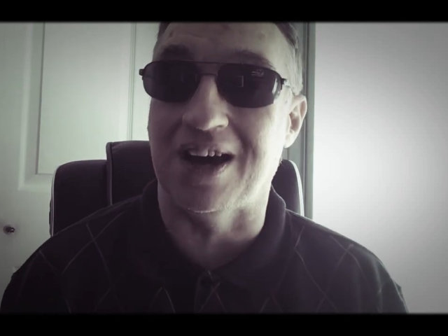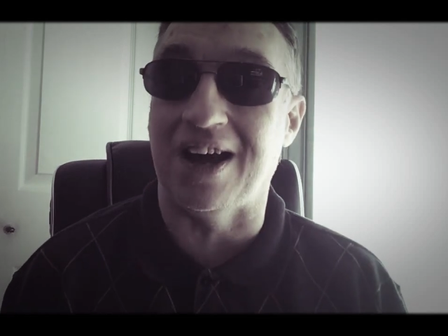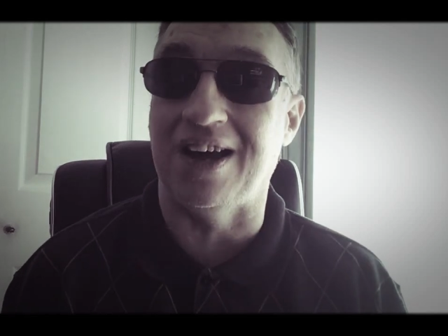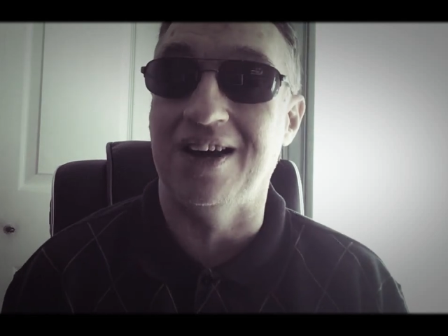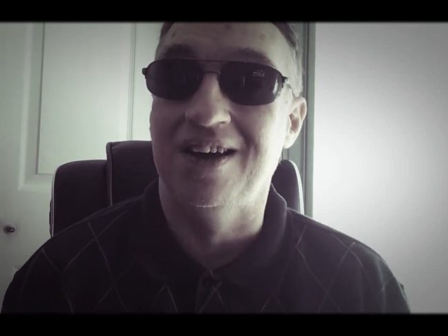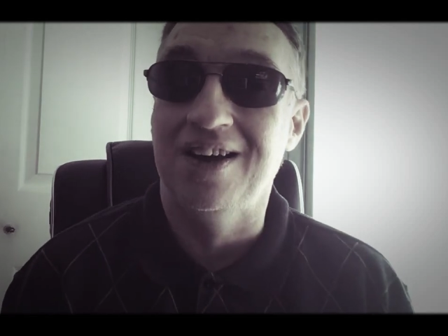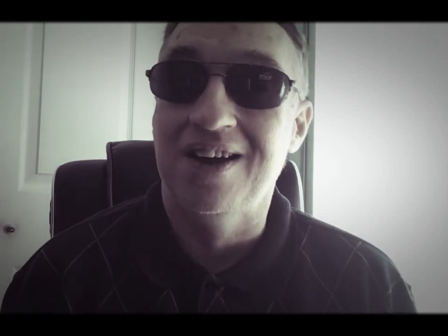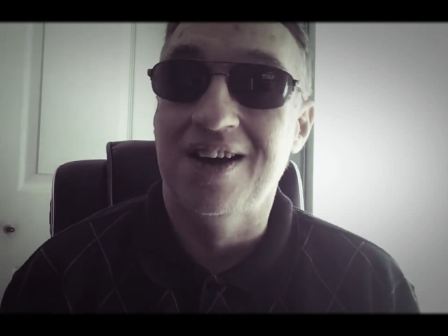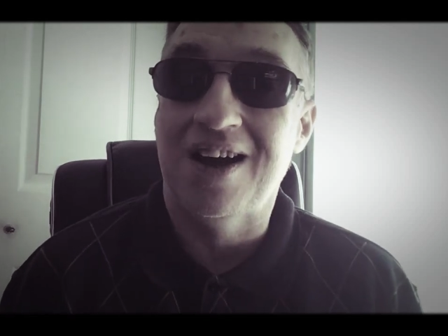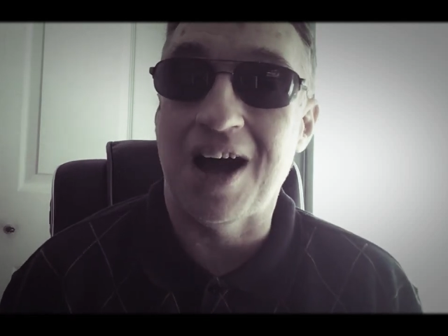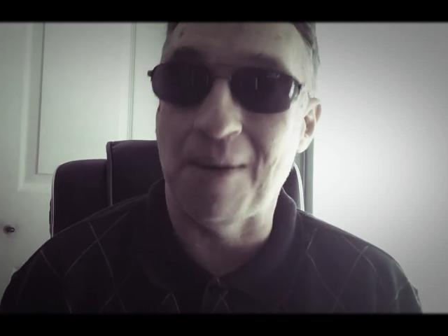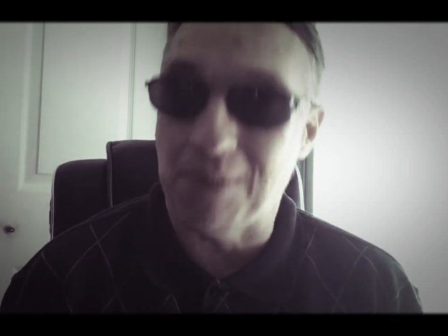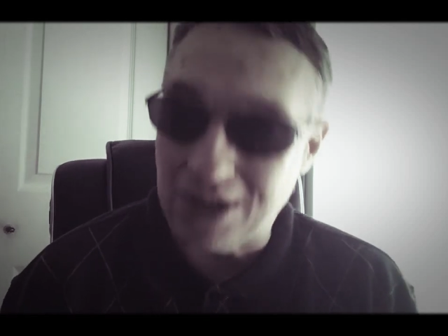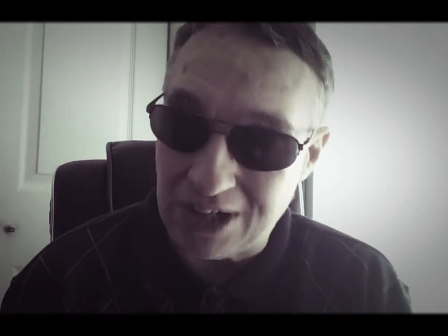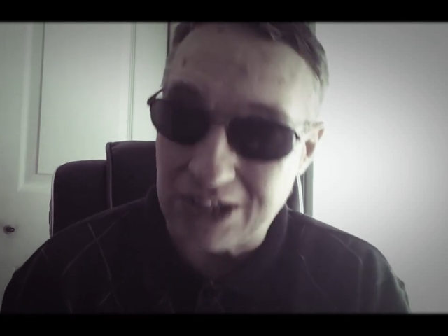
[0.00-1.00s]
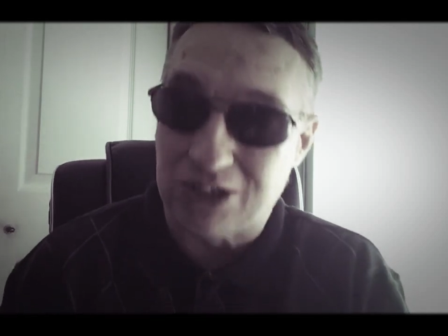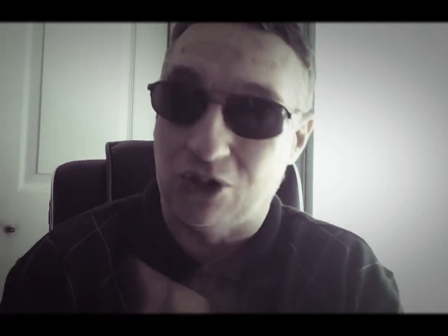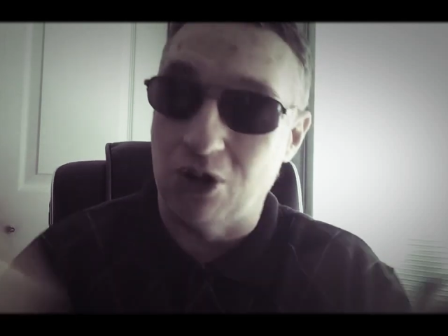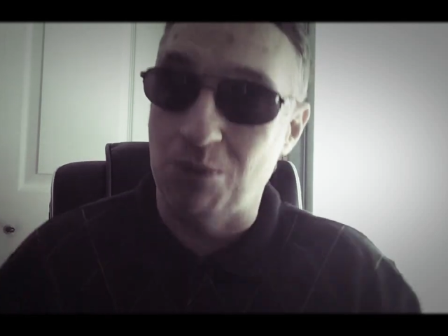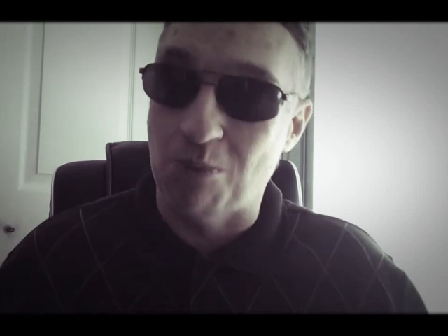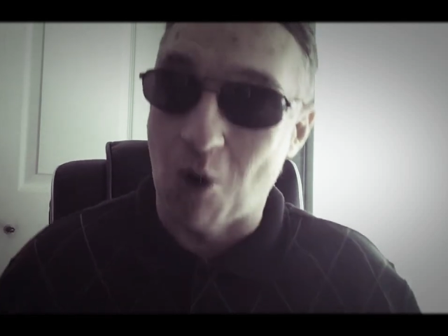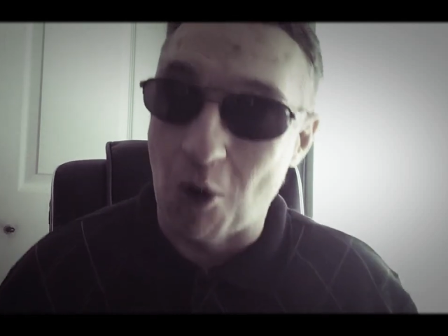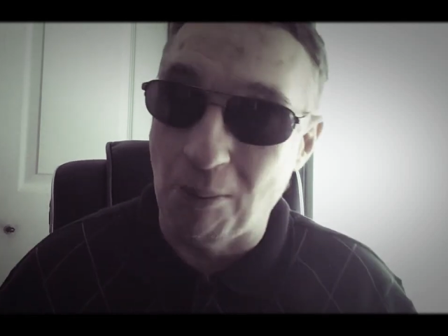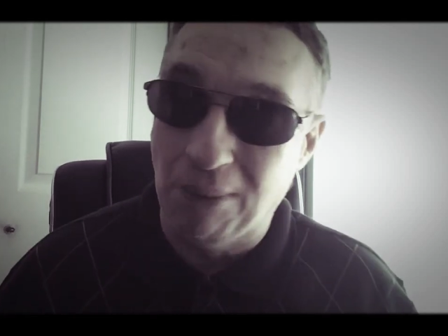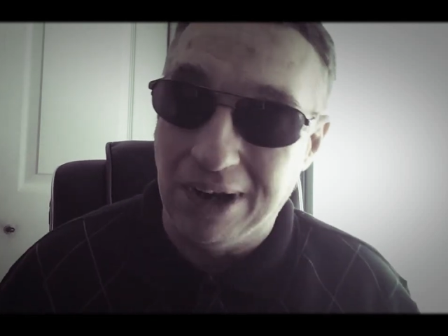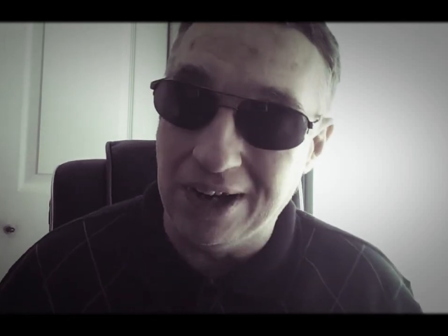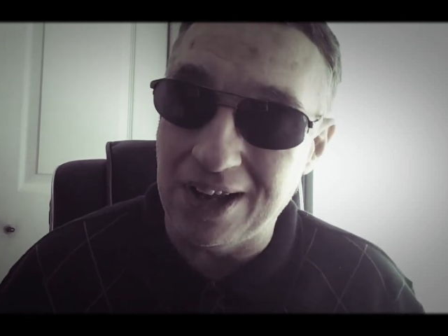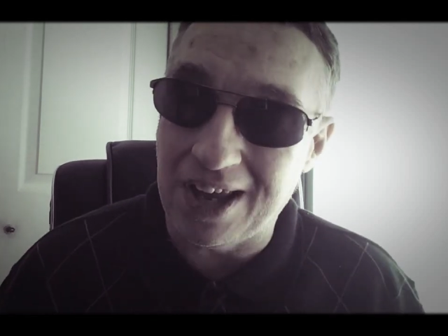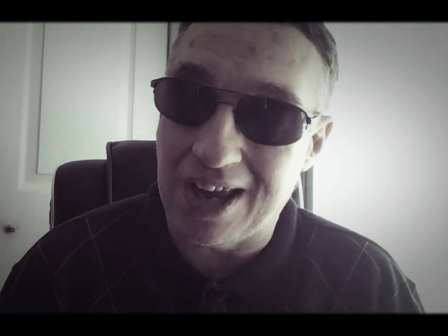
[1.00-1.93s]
guy. I'm in this good moment,